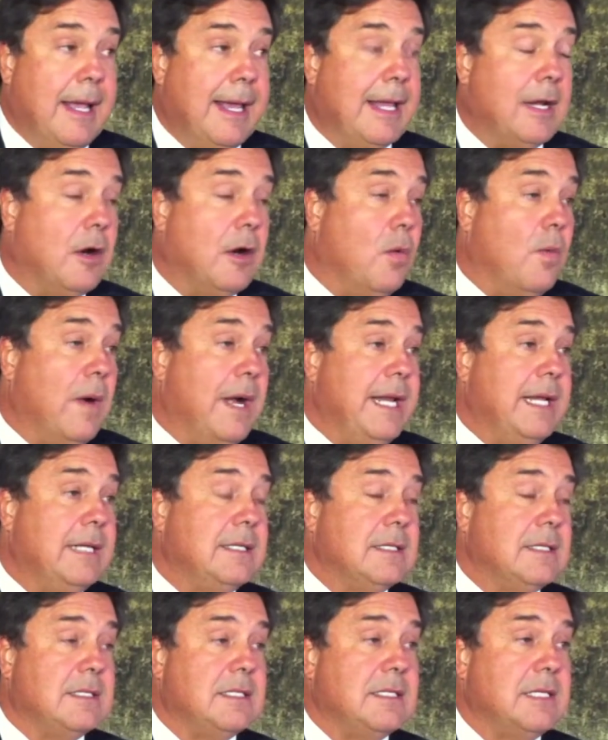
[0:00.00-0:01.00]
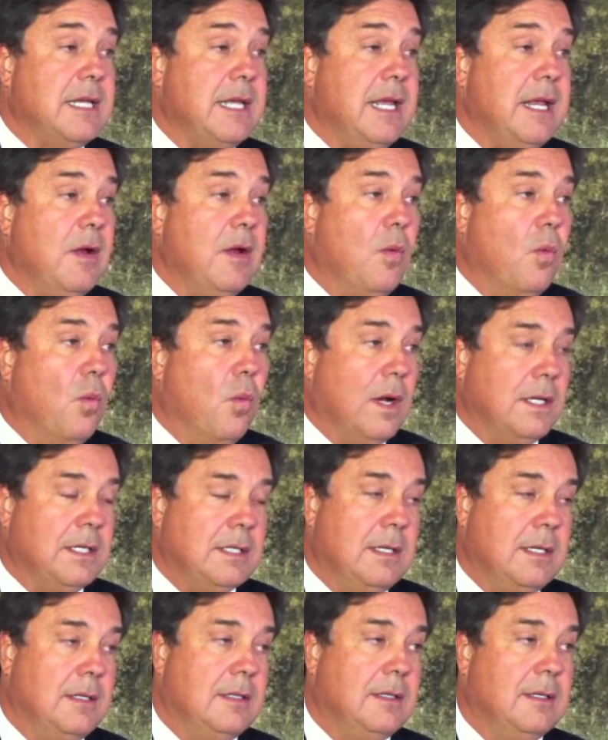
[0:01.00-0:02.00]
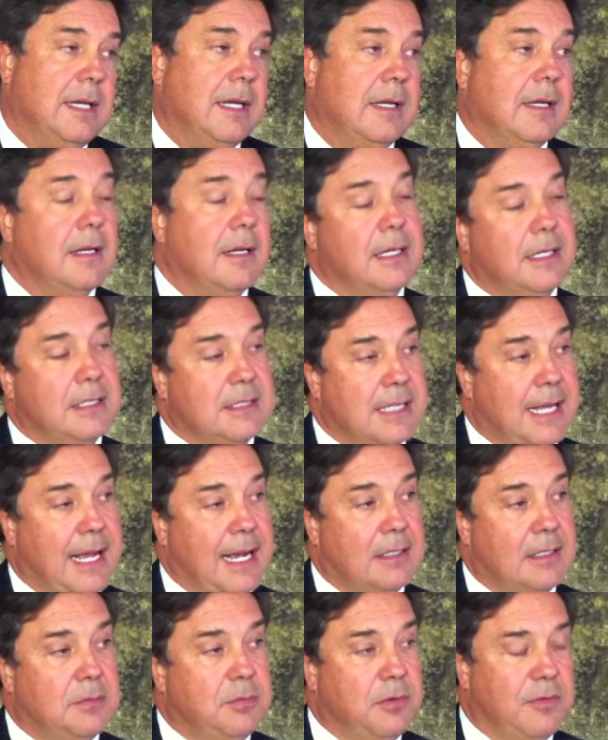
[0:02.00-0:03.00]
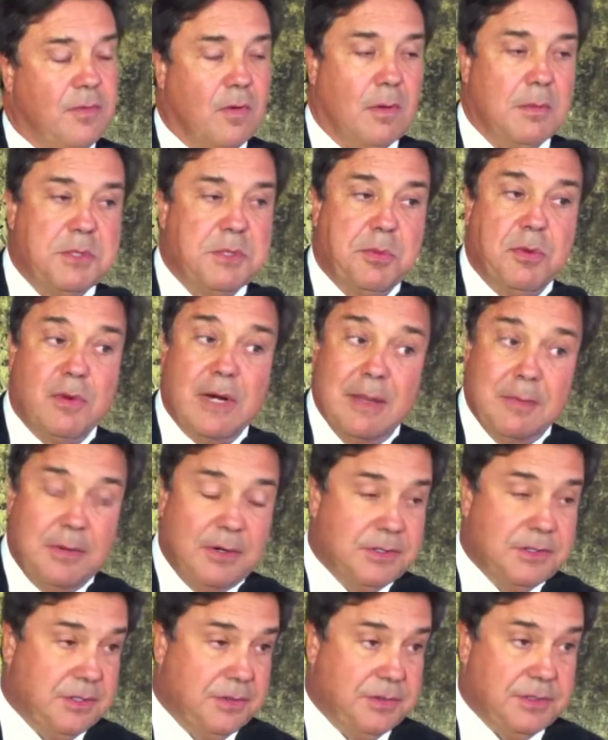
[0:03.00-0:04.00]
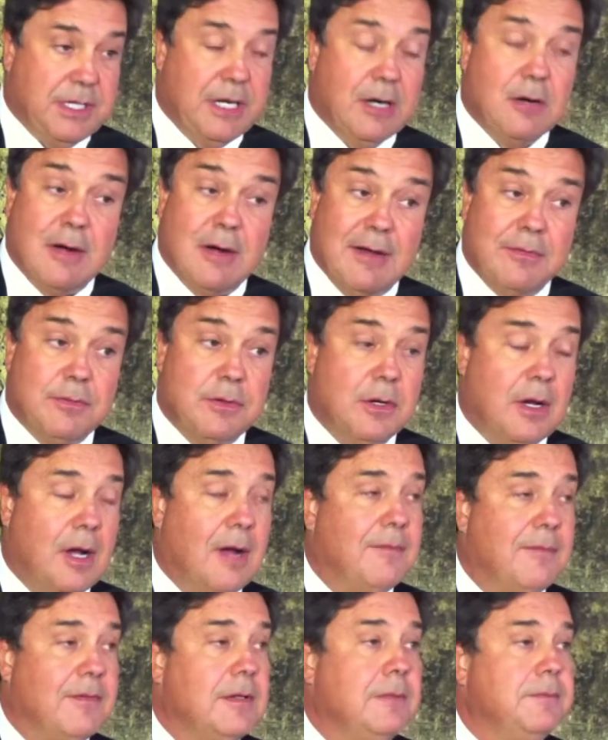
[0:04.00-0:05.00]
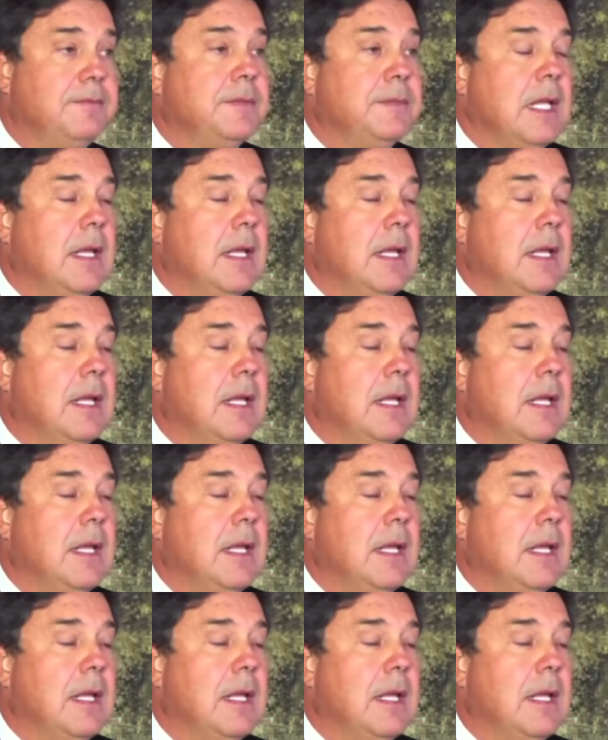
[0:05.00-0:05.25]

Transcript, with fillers: and are waiting to see what uh, exact performance parameters those aircraft could offer.